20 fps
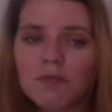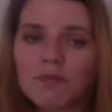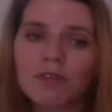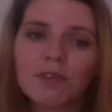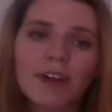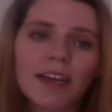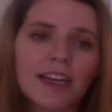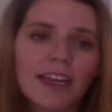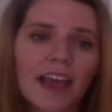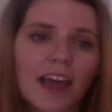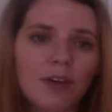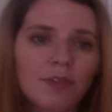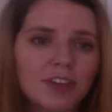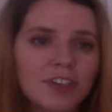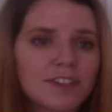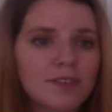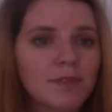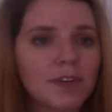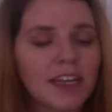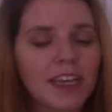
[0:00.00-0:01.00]
But right now we
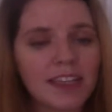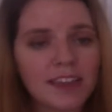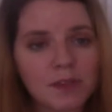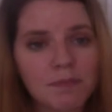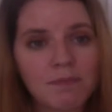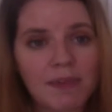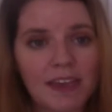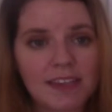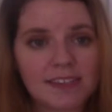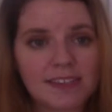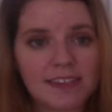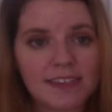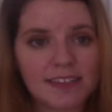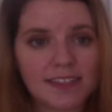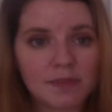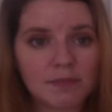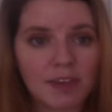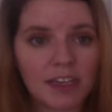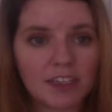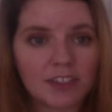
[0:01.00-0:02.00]
just want to get the
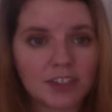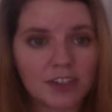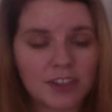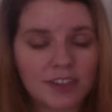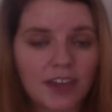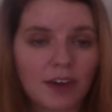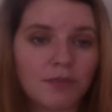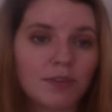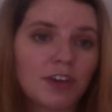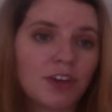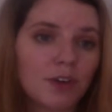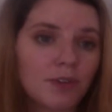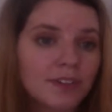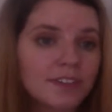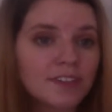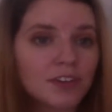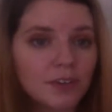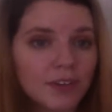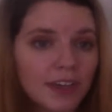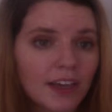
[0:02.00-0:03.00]
basics and make sure that we know what's
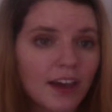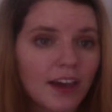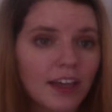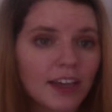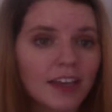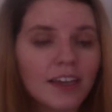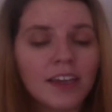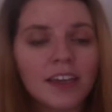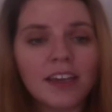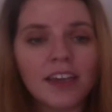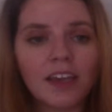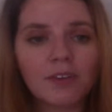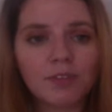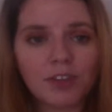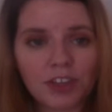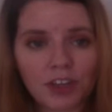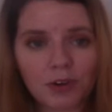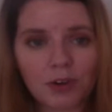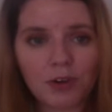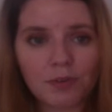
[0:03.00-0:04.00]
going on and we
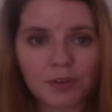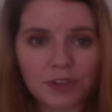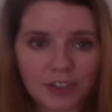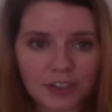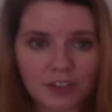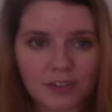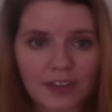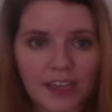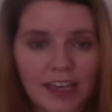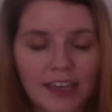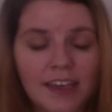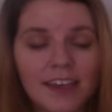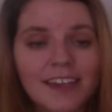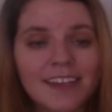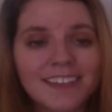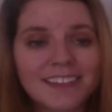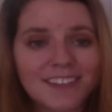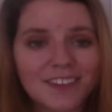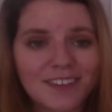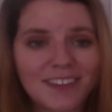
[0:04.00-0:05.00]
know what we're doing
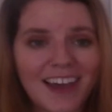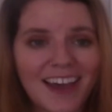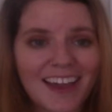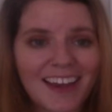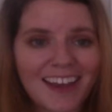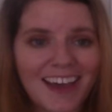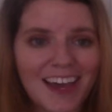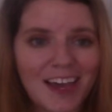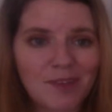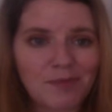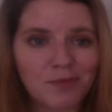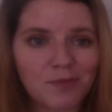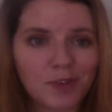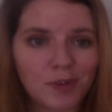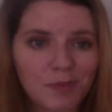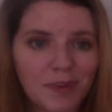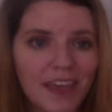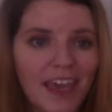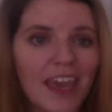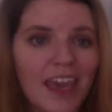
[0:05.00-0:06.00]
so that we'll
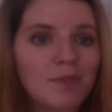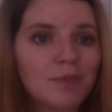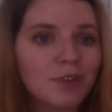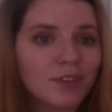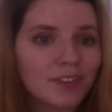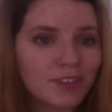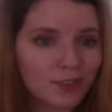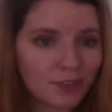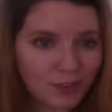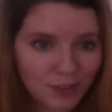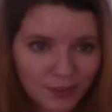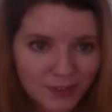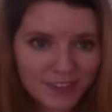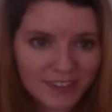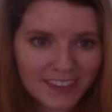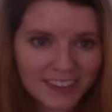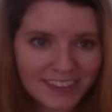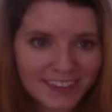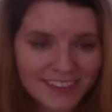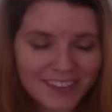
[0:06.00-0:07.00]
be able to use
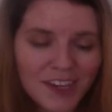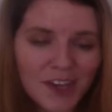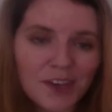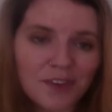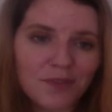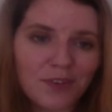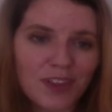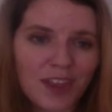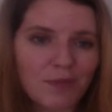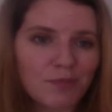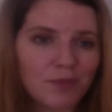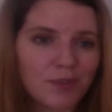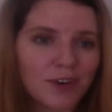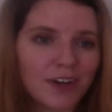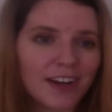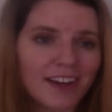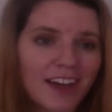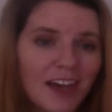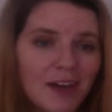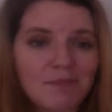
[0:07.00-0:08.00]
this for that
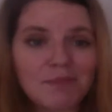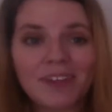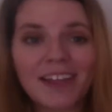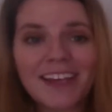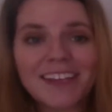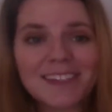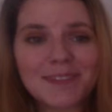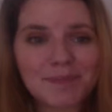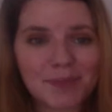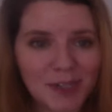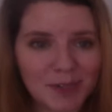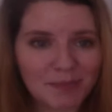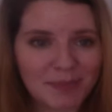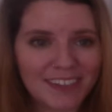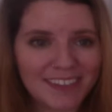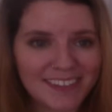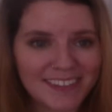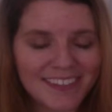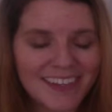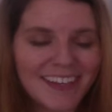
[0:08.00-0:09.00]
more complex
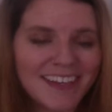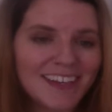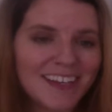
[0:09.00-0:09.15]
purpose